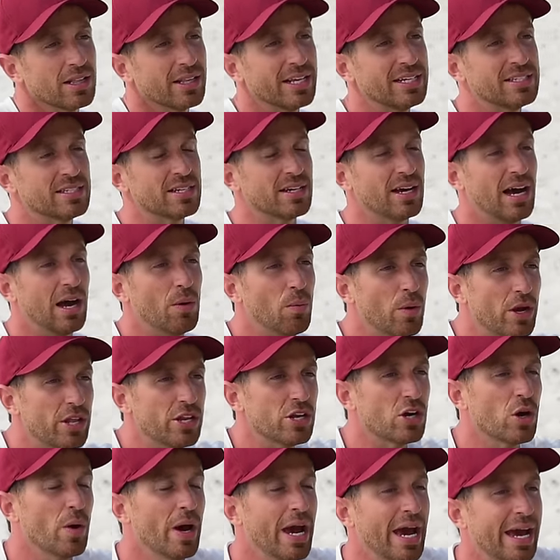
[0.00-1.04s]
Lisa. I want
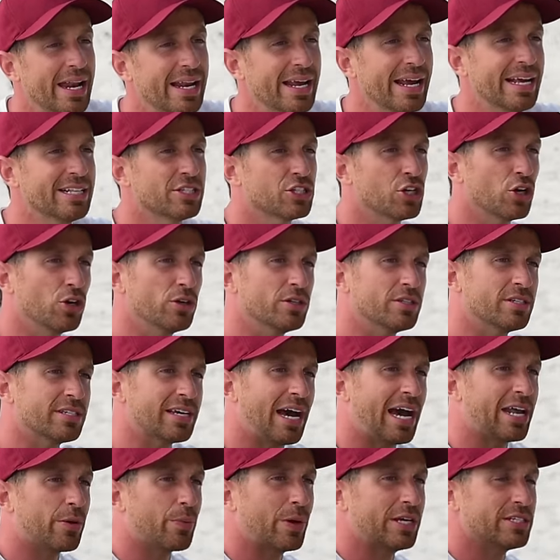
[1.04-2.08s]
you to go ahead and turn
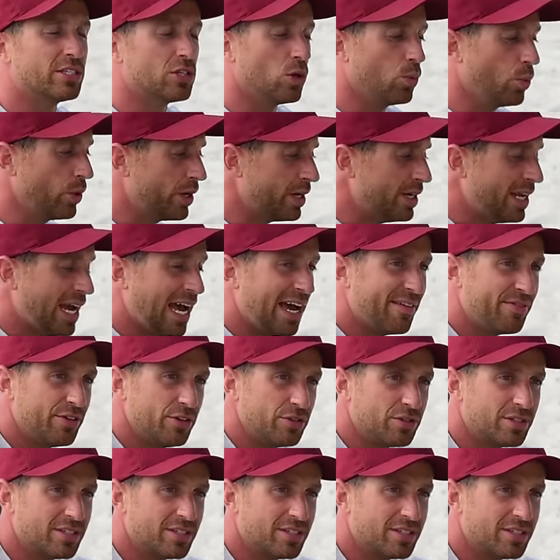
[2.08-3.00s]
sideways. So we're gonna have you